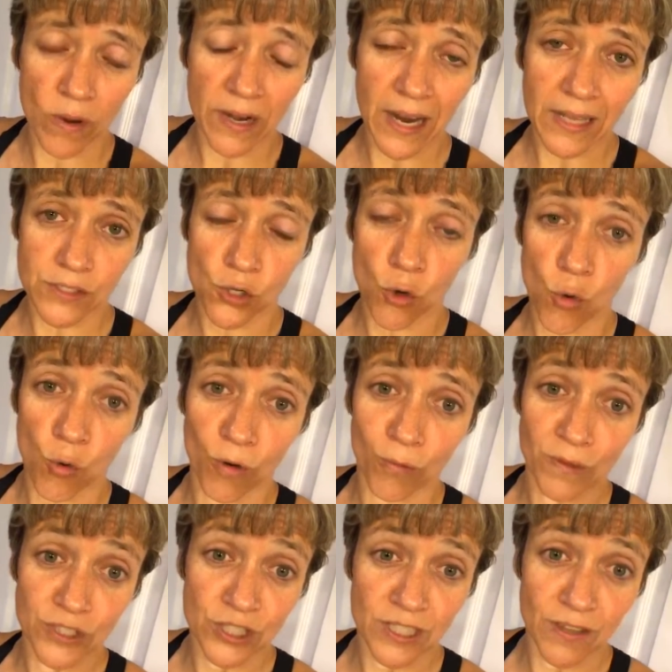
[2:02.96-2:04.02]
one has core,
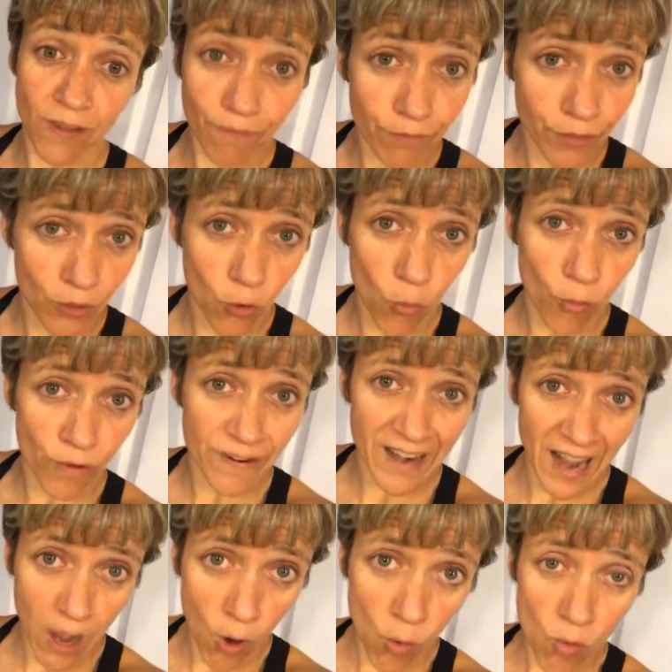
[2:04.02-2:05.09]
which I love the core
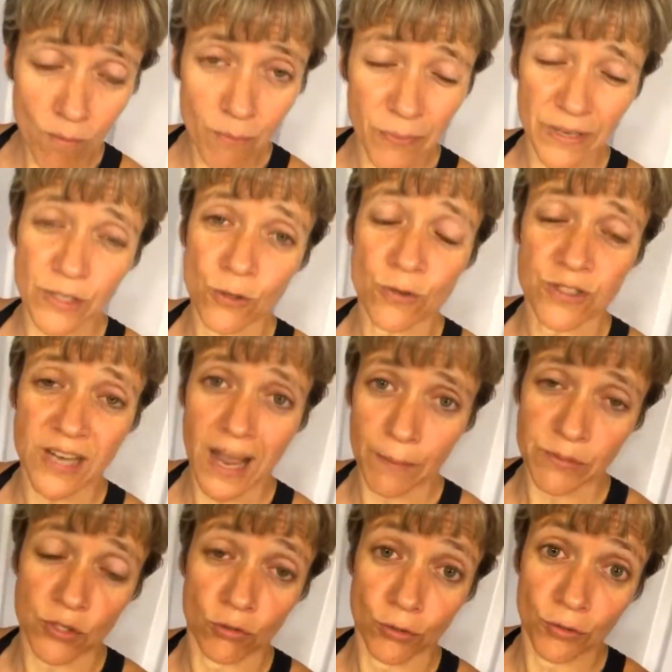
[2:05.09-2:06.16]
now, but used to
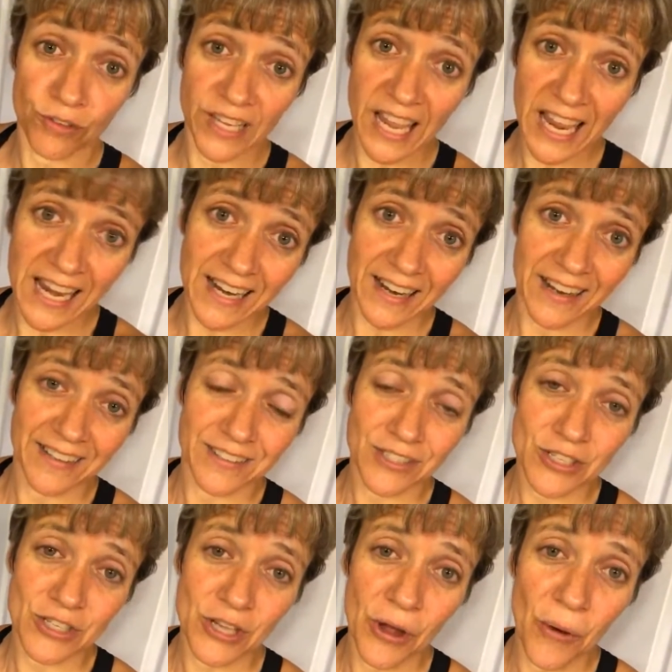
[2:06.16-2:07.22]
absolutely hate it.
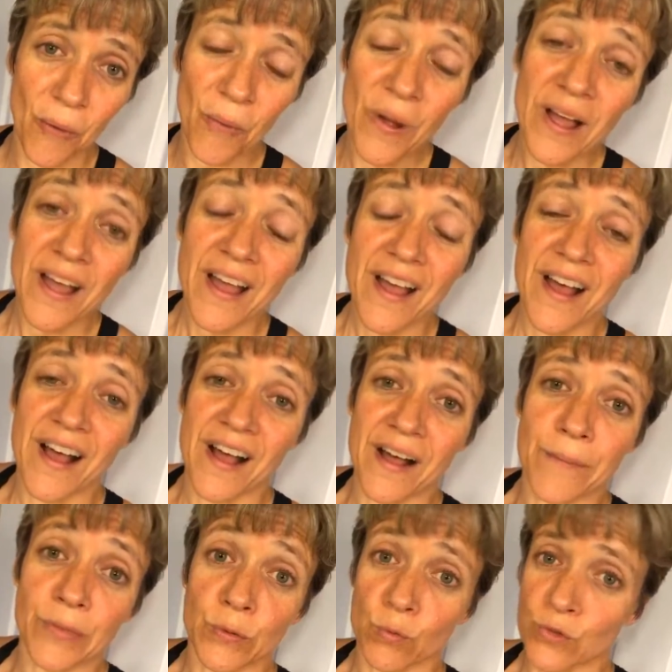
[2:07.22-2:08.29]
So
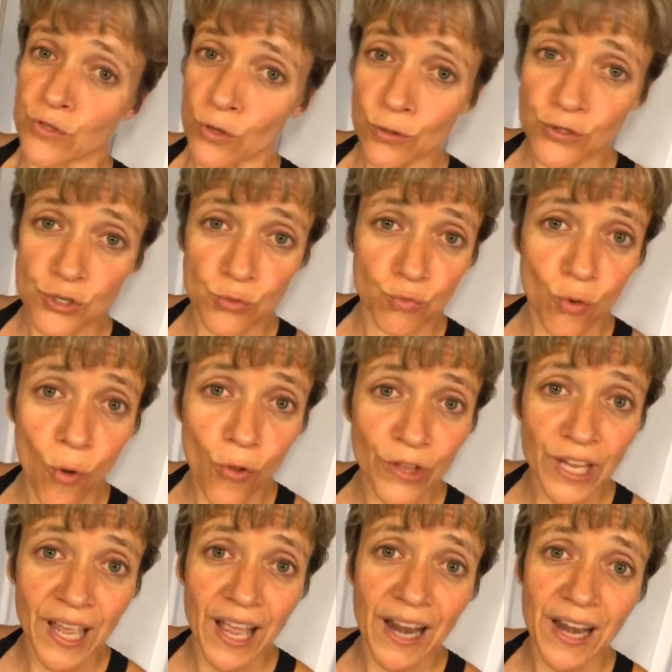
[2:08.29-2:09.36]
um, the results are
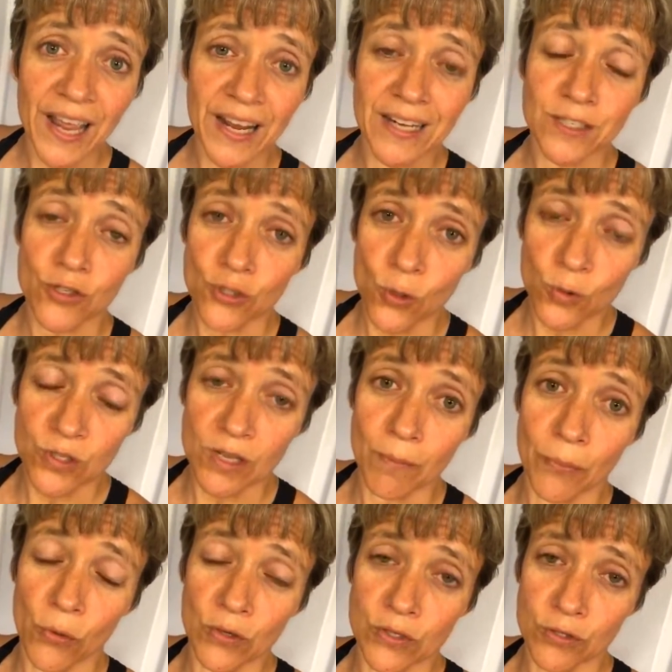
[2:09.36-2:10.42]
rolling in, and it's so
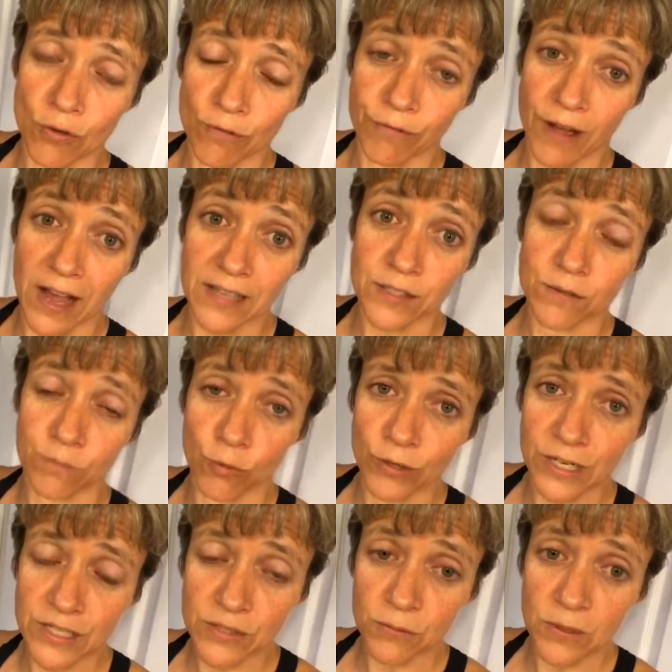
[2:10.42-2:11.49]
simple and so fast
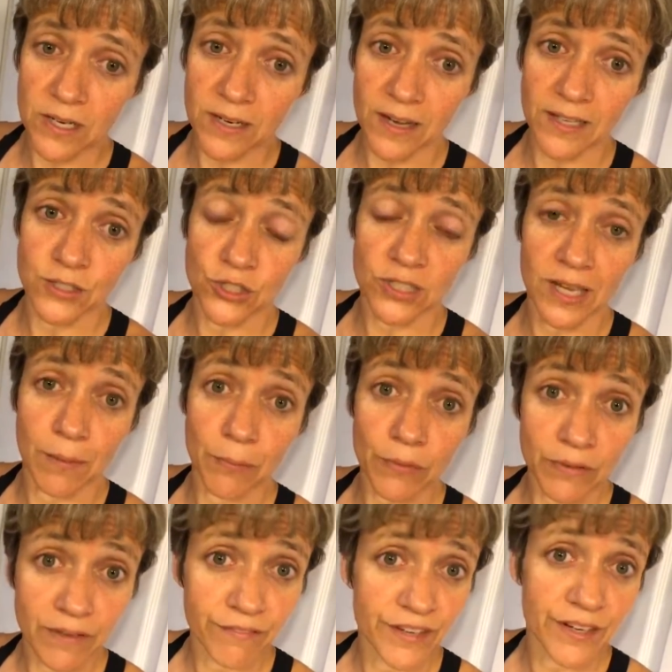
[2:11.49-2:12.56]
four days a week. I just can't
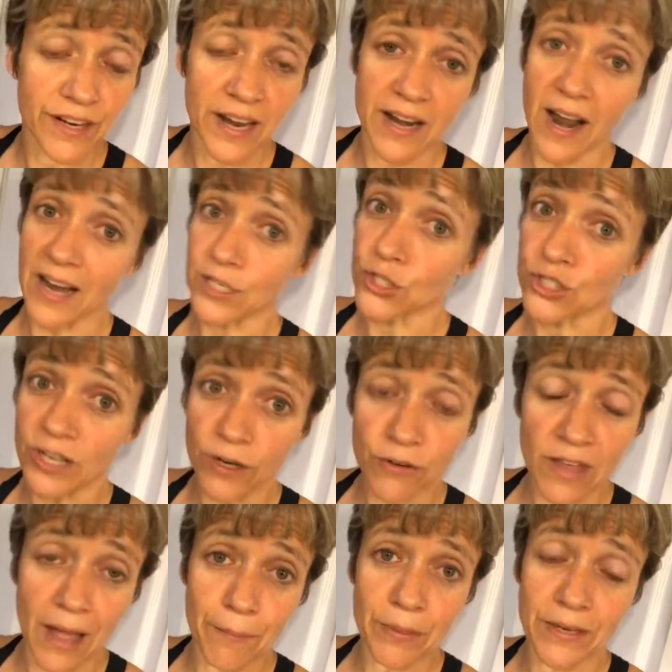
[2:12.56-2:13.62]
believe it. And I share
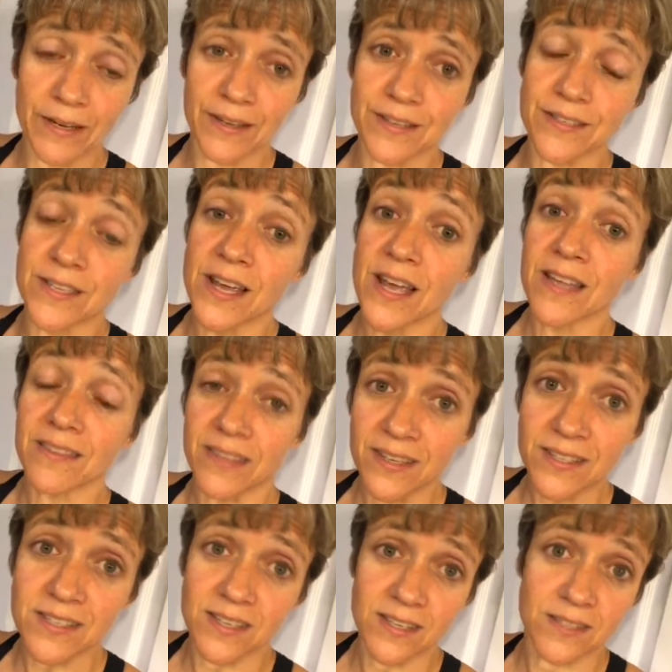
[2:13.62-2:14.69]
that because
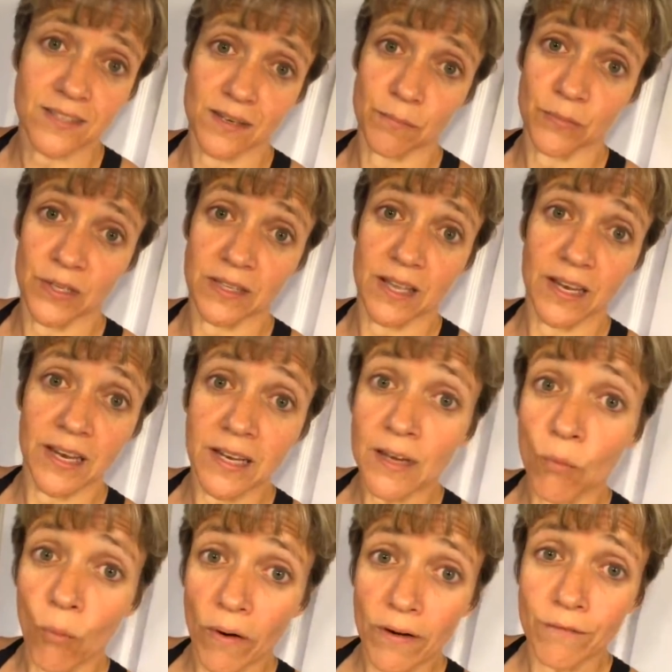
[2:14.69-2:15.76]
this is something that
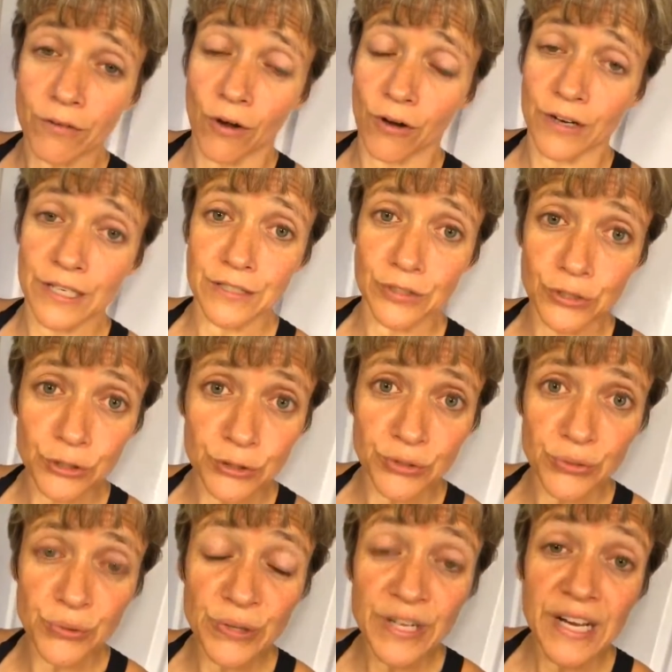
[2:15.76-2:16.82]
any one of y'all can
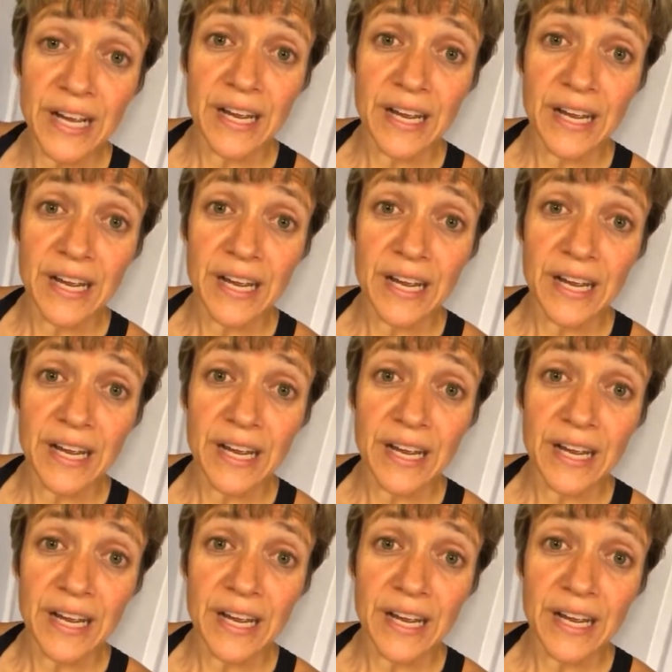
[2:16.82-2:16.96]
do